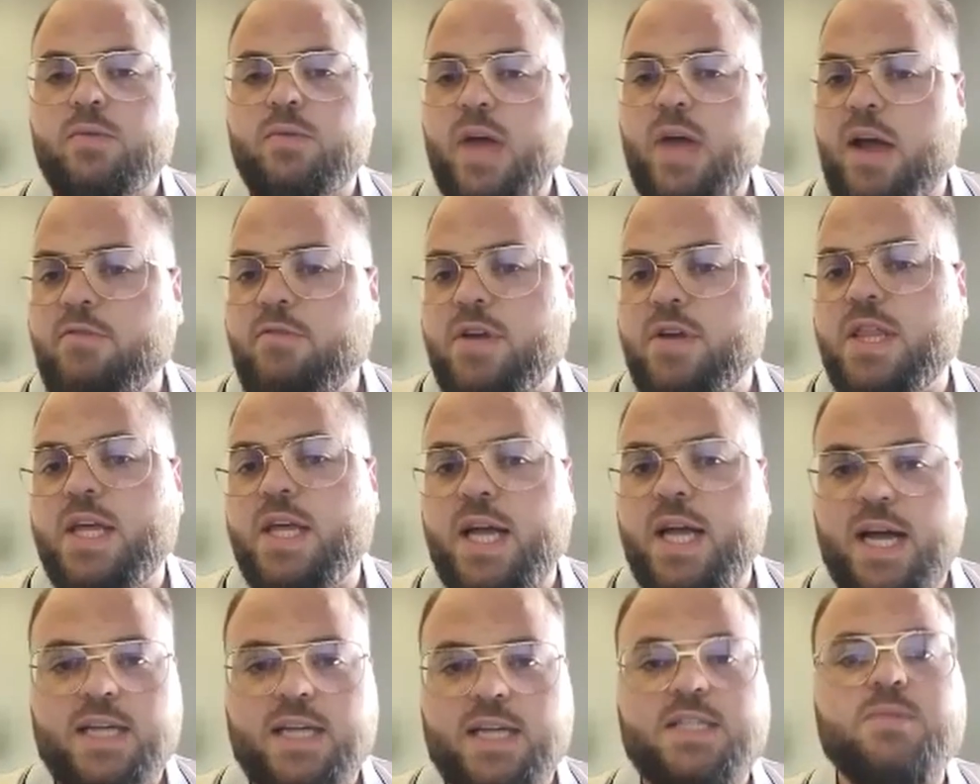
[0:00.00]

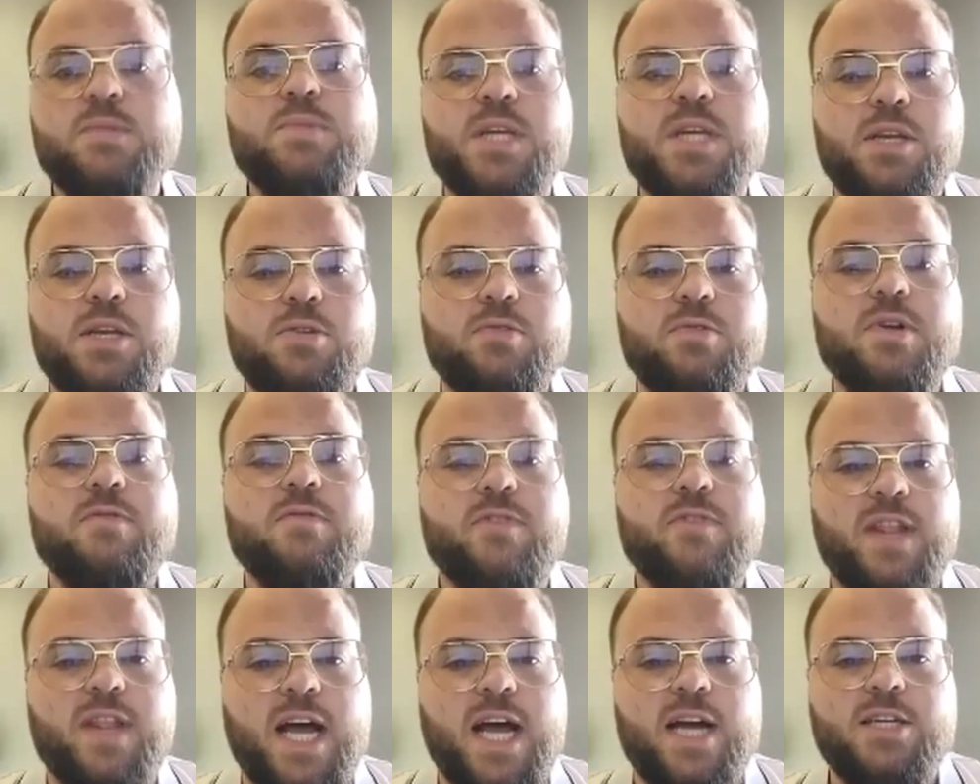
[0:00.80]
everything has to be new and
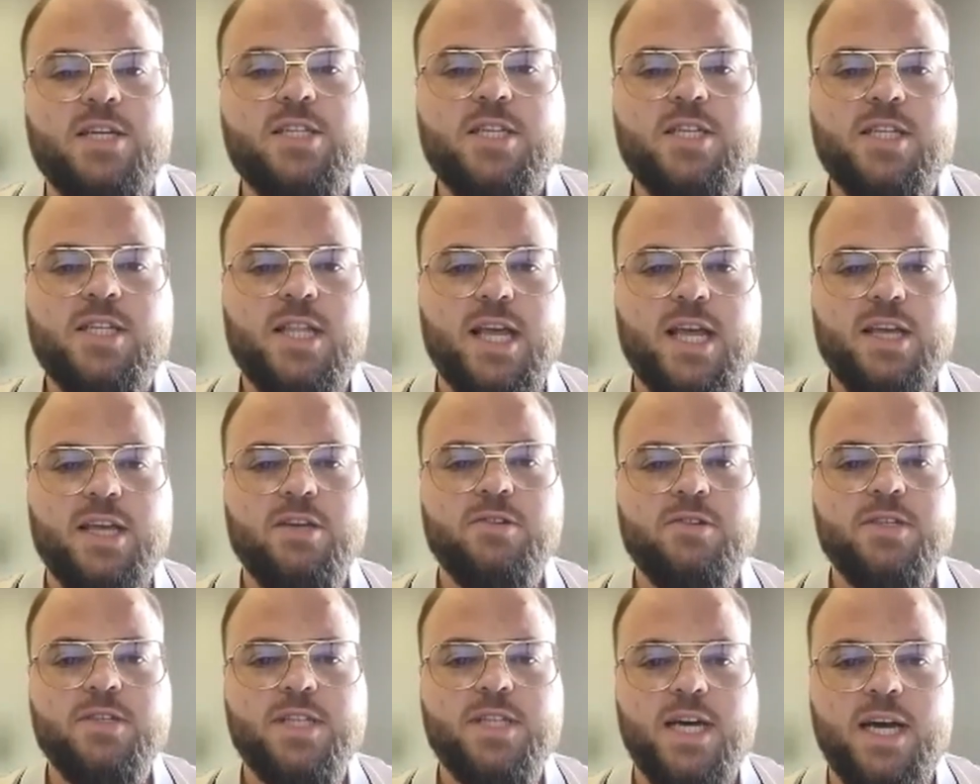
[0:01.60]
flashy, like
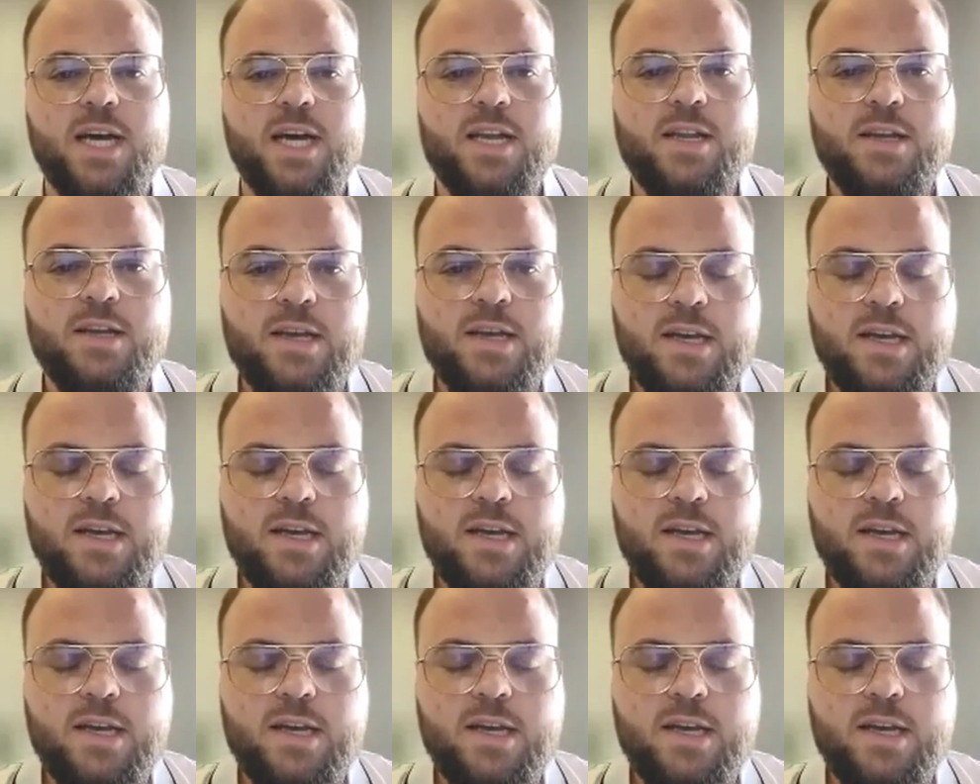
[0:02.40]
you said.